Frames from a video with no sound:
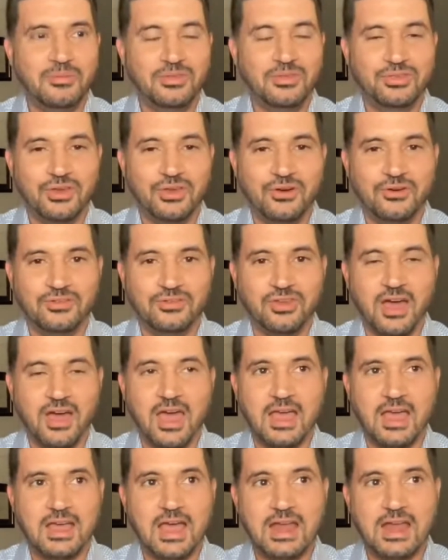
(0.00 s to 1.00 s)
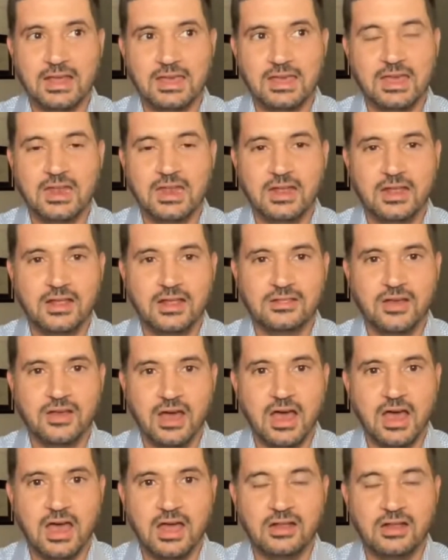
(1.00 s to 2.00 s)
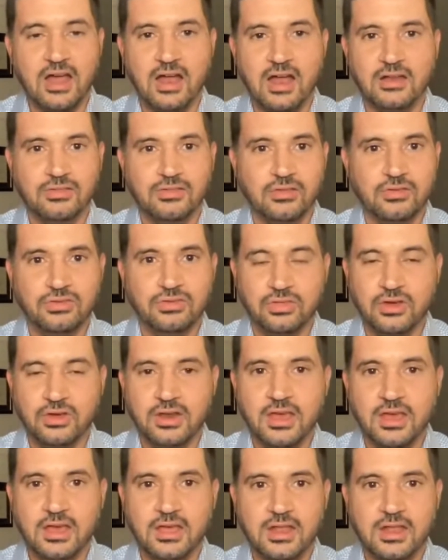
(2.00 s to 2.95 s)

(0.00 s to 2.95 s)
So I kind of get it. I understood it.